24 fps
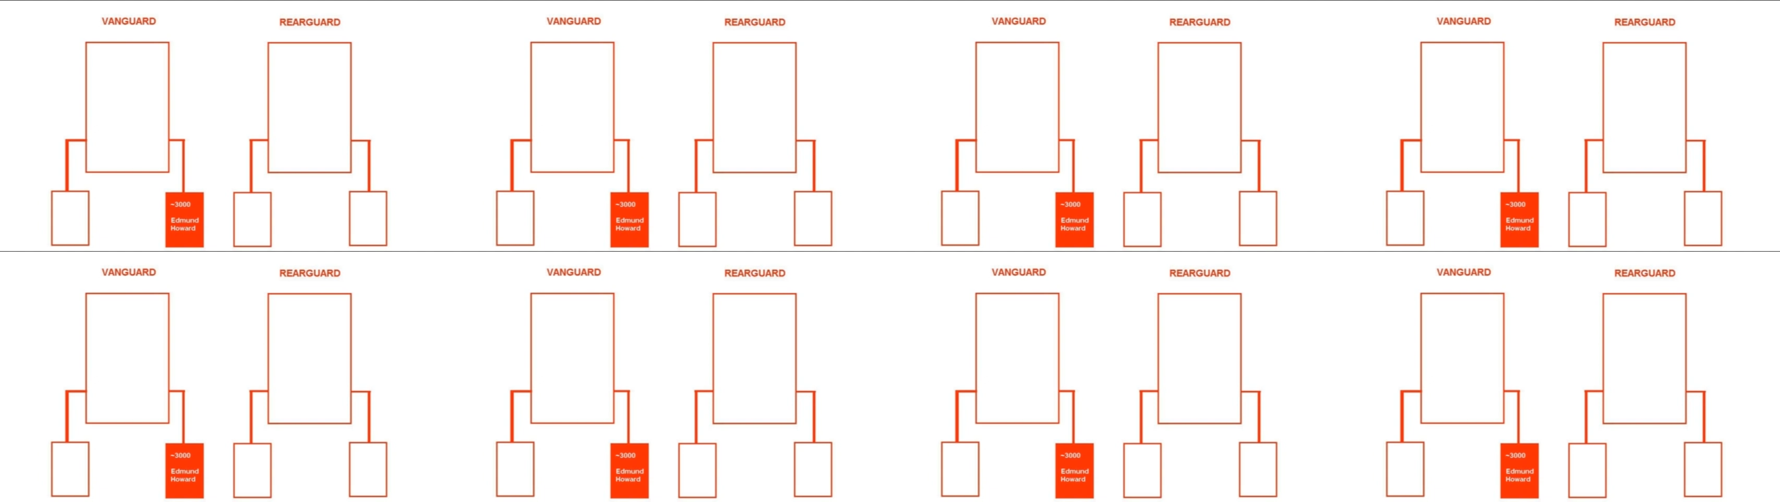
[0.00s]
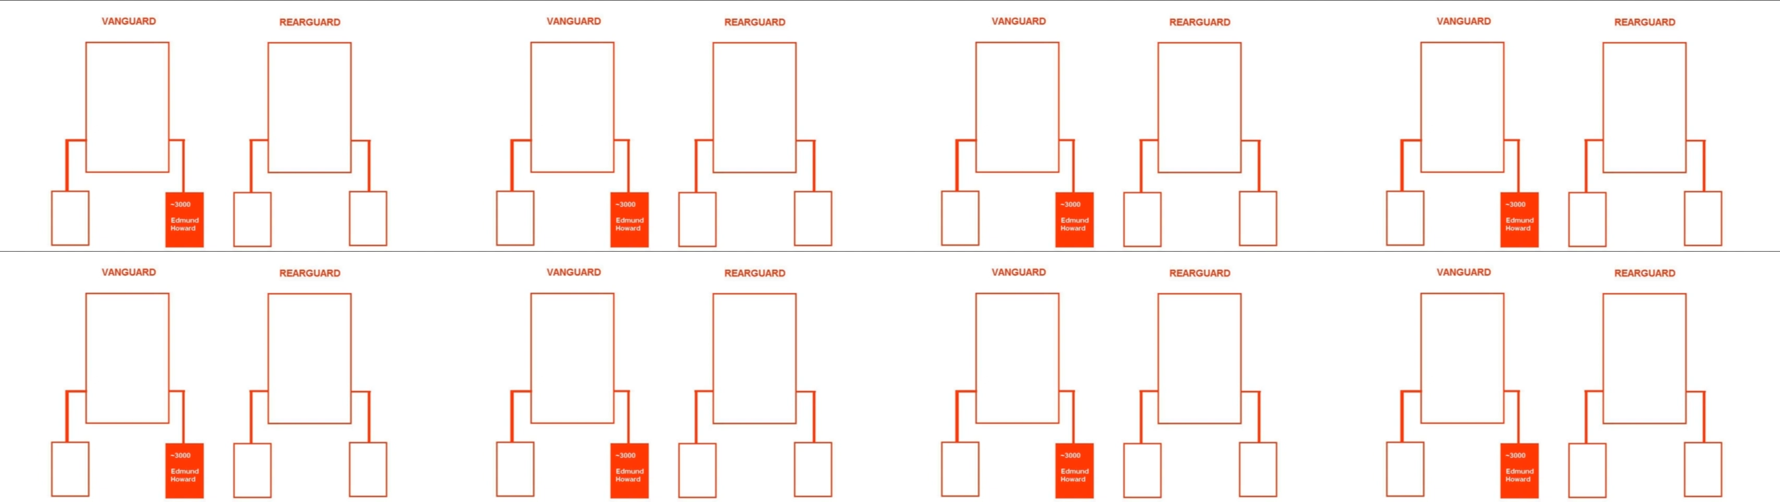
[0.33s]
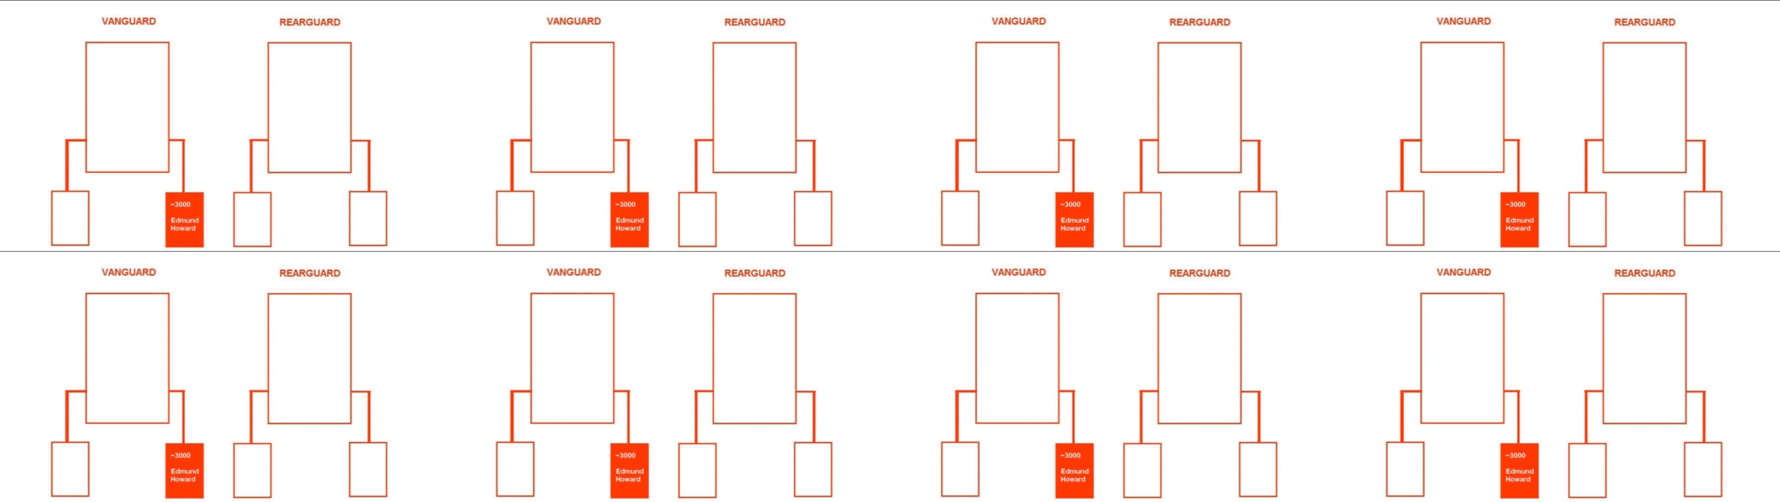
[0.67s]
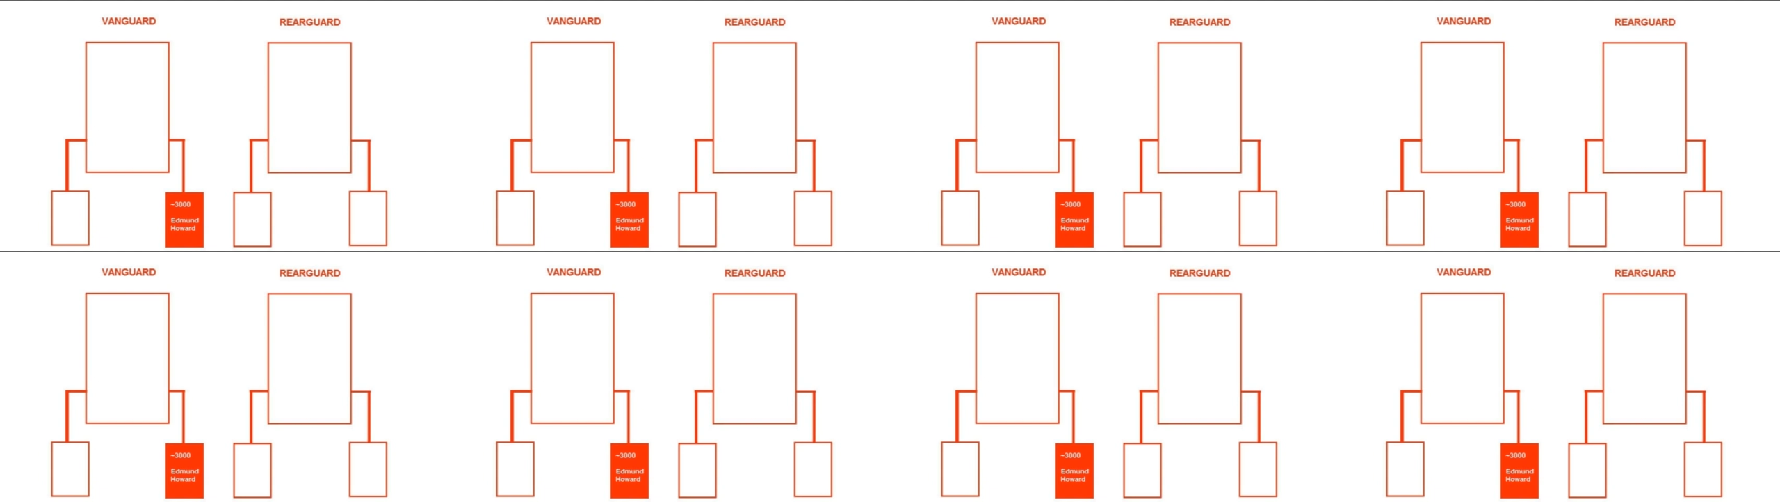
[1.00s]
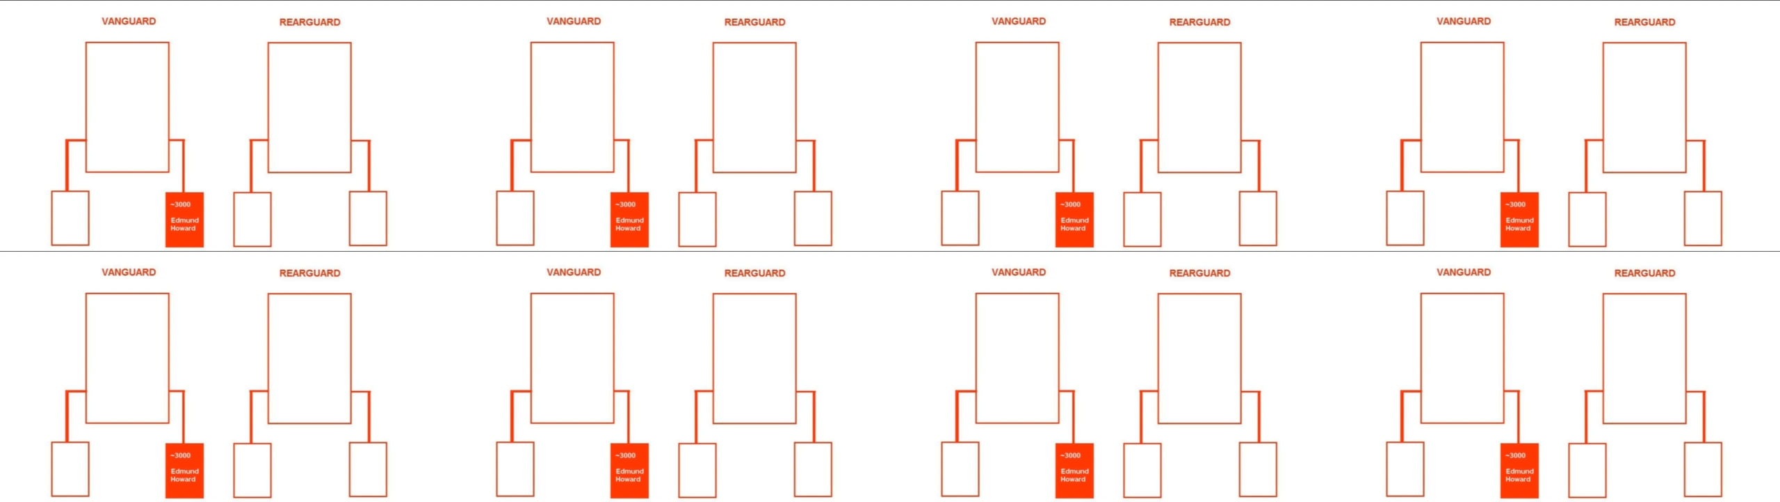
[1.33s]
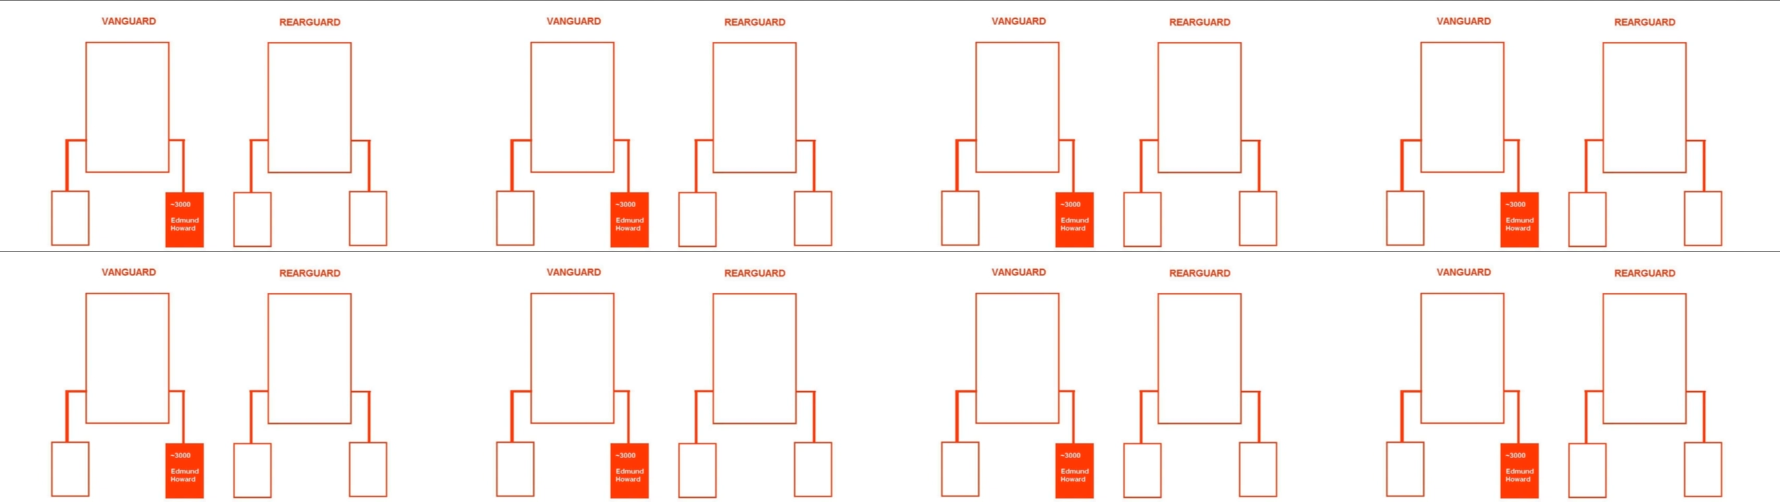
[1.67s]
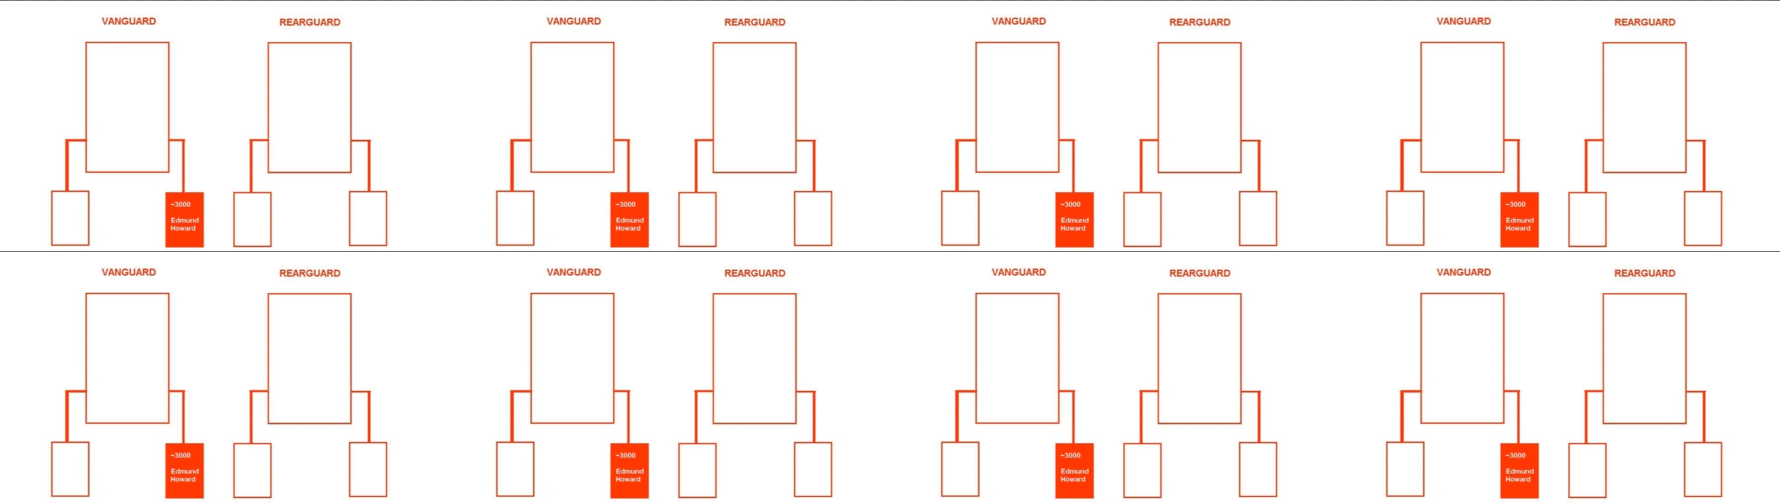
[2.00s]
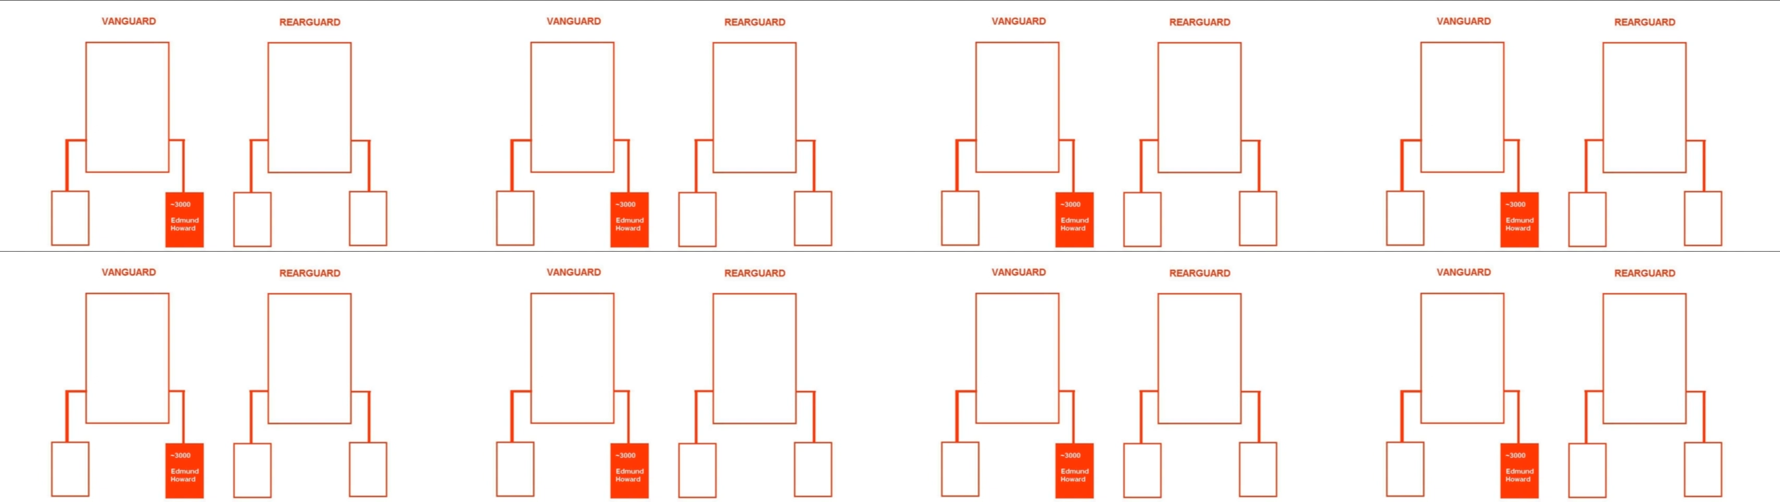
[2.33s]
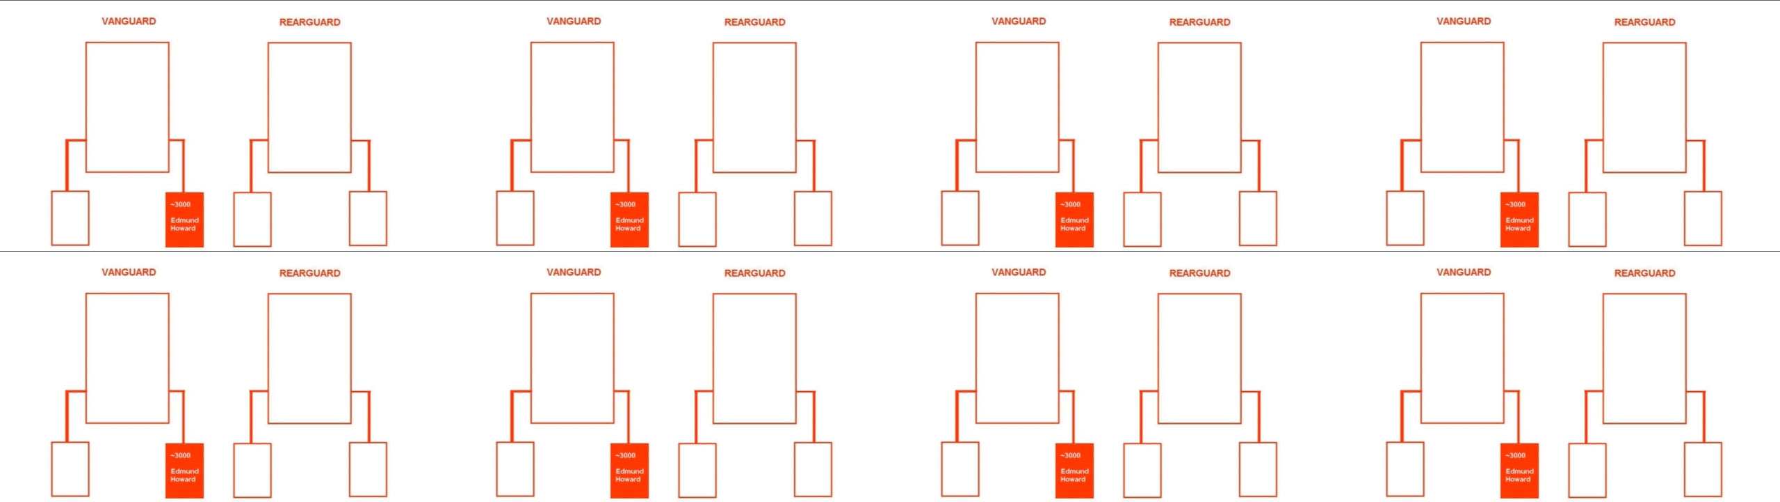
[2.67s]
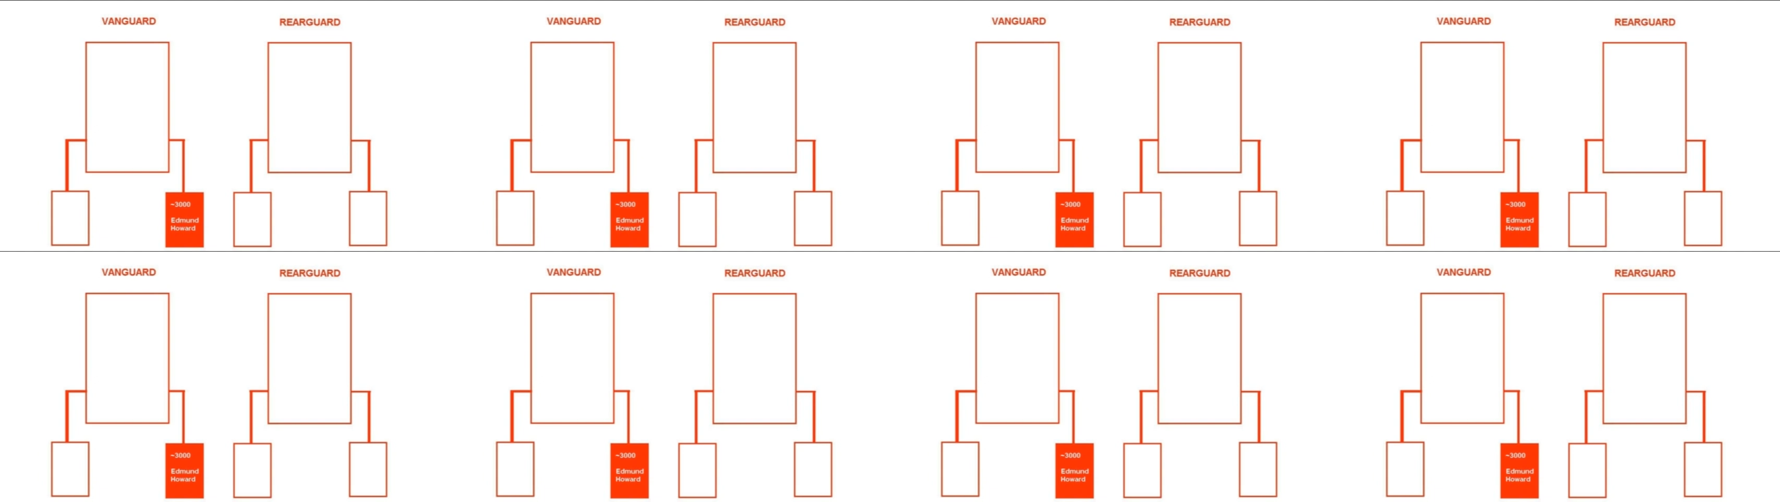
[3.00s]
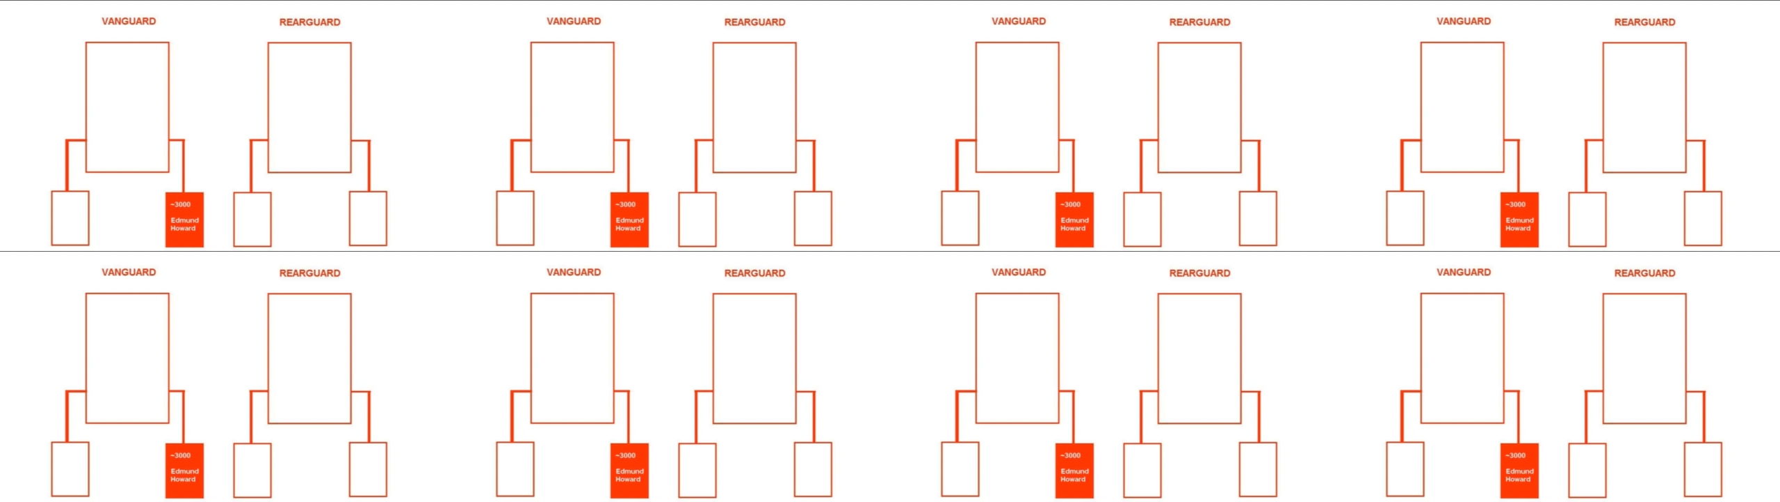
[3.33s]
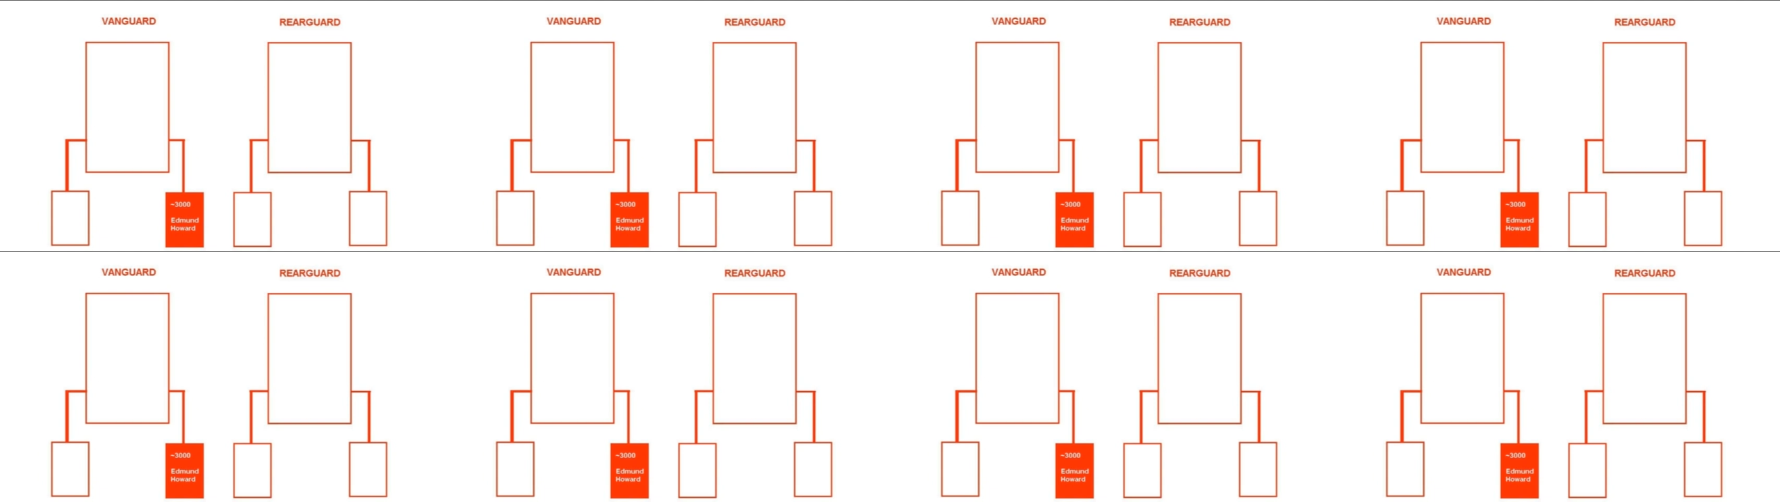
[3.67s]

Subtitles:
No face is visible, so there are no lips to read.